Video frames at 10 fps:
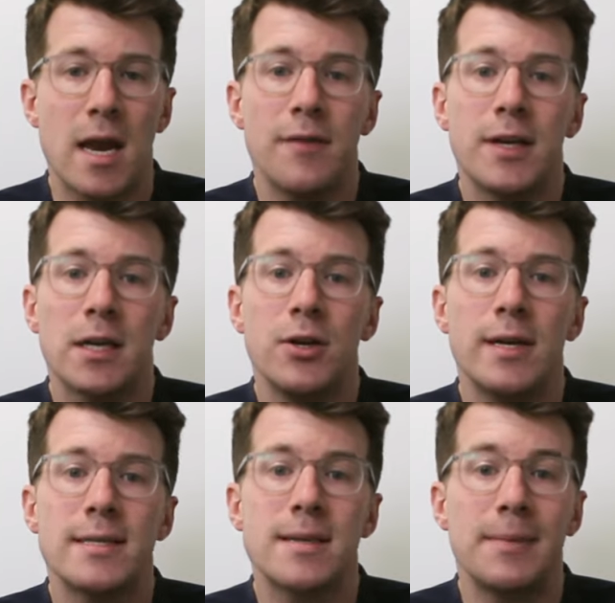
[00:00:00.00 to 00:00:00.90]
And I've
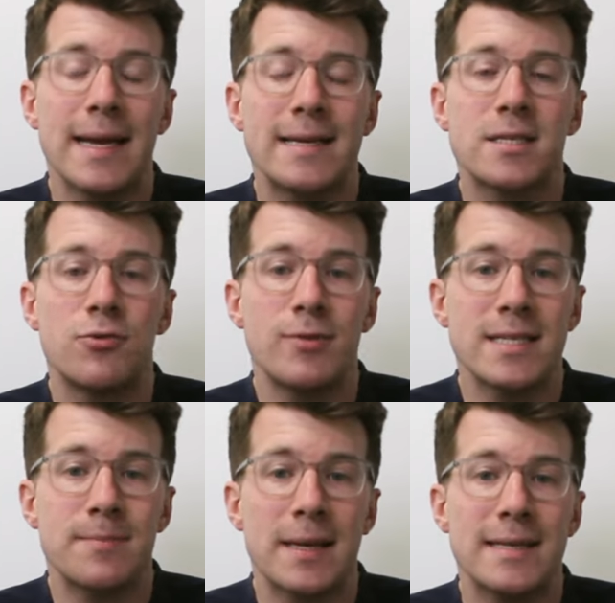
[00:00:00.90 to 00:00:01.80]
included some links to
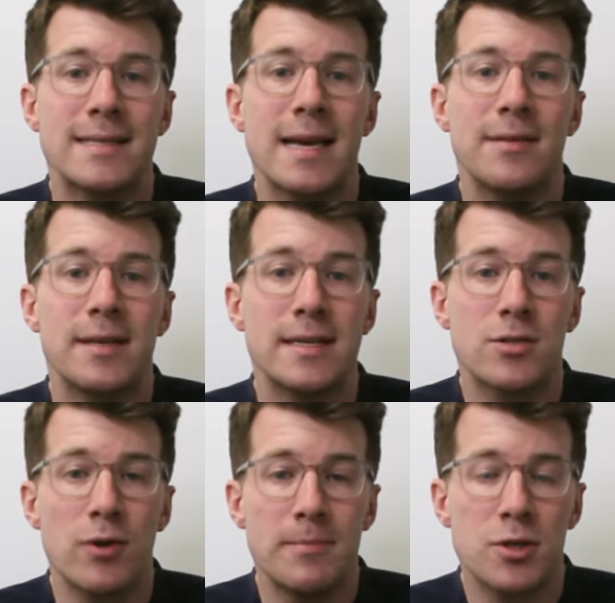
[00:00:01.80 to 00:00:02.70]
wrist splints in the
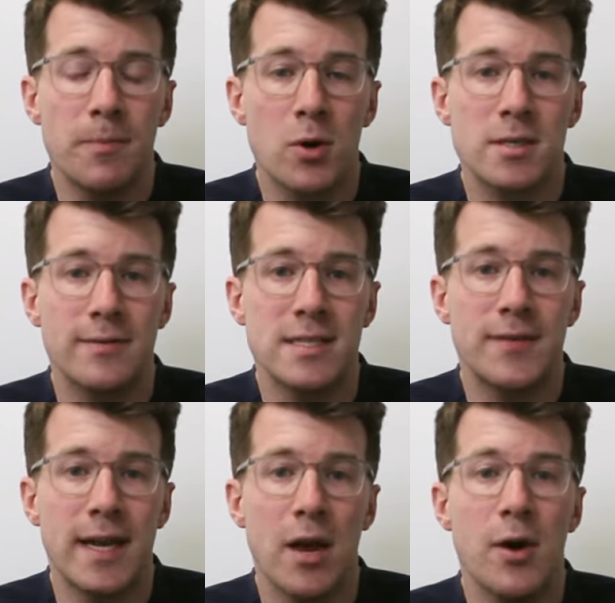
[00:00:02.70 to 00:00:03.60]
description box of this
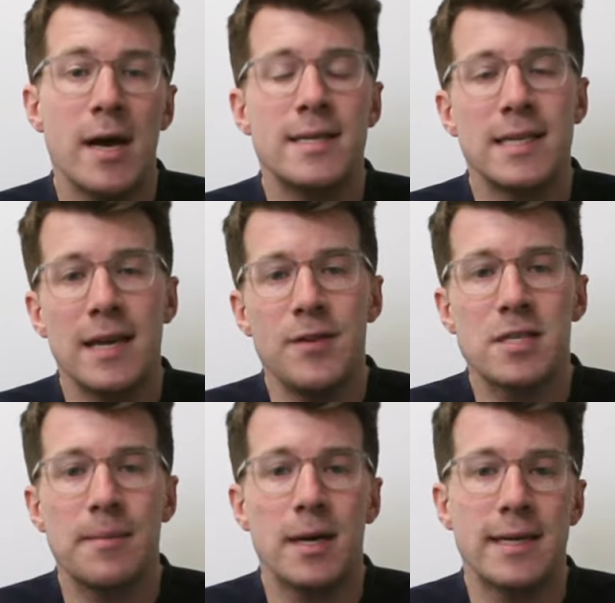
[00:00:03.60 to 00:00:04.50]
video to give you
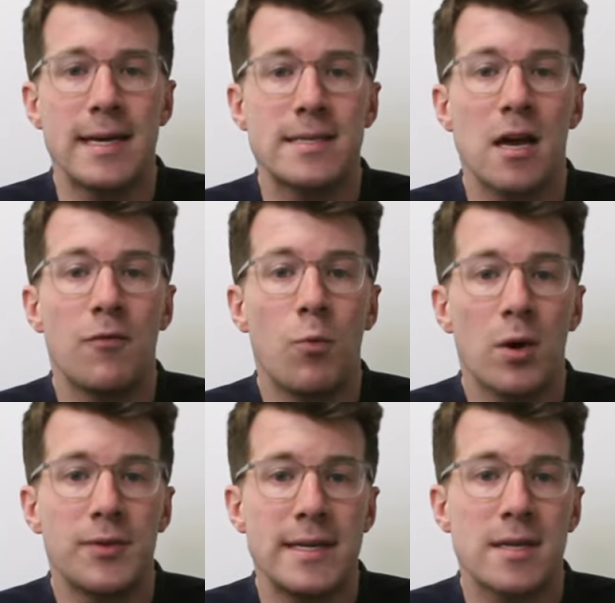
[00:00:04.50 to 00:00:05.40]
some ideas of
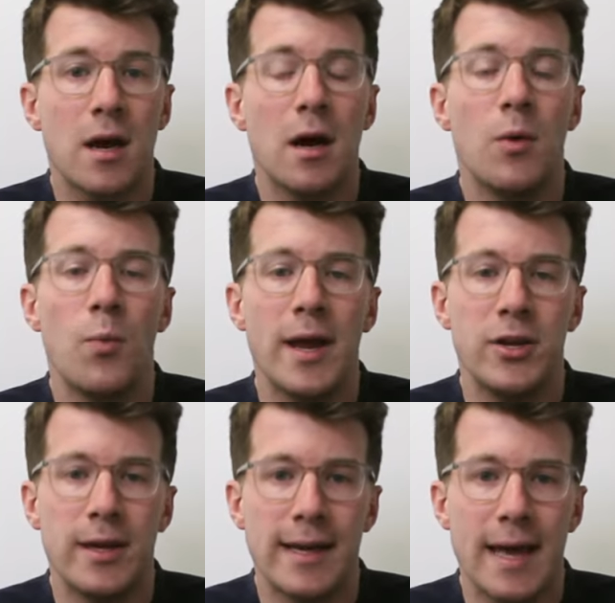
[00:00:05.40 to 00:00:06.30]
what these are and where you
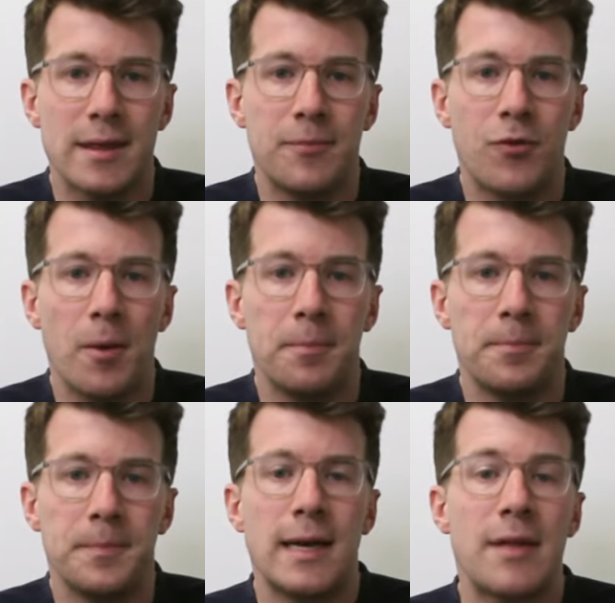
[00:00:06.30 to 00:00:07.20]
can get them from.
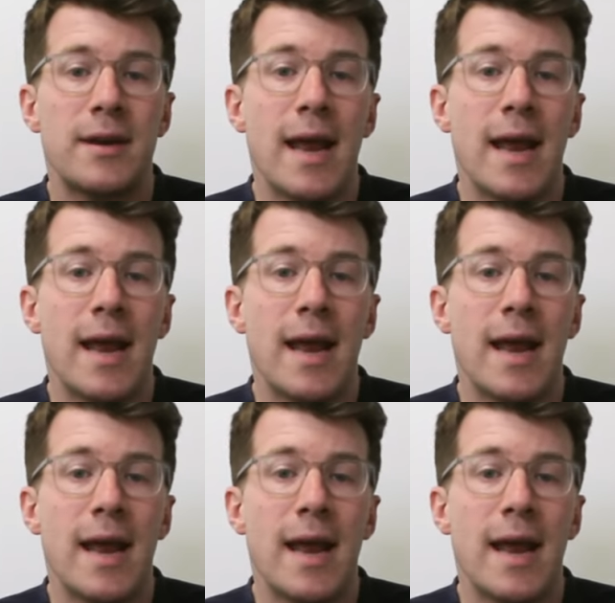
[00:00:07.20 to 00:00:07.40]
Now, the